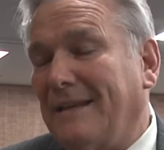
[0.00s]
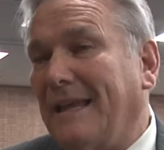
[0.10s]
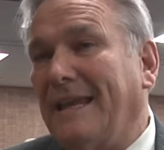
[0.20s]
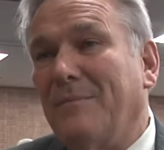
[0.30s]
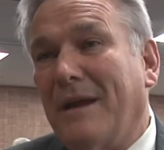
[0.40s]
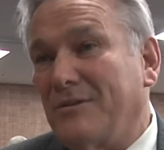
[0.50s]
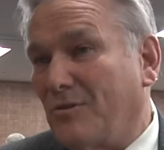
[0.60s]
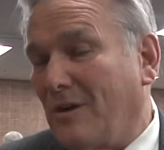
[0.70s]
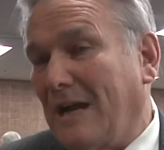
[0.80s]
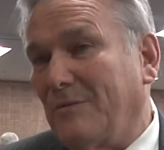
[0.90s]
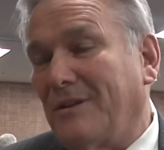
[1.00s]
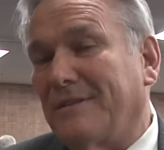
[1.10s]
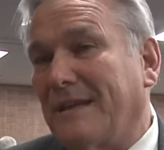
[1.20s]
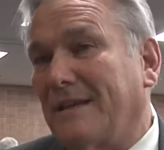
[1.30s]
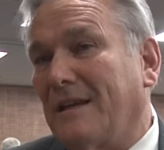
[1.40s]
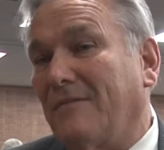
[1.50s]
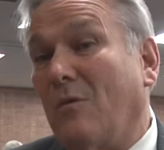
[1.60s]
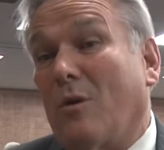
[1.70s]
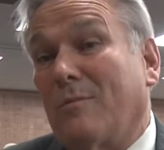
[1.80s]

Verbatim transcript: any major crime you can think of. I worked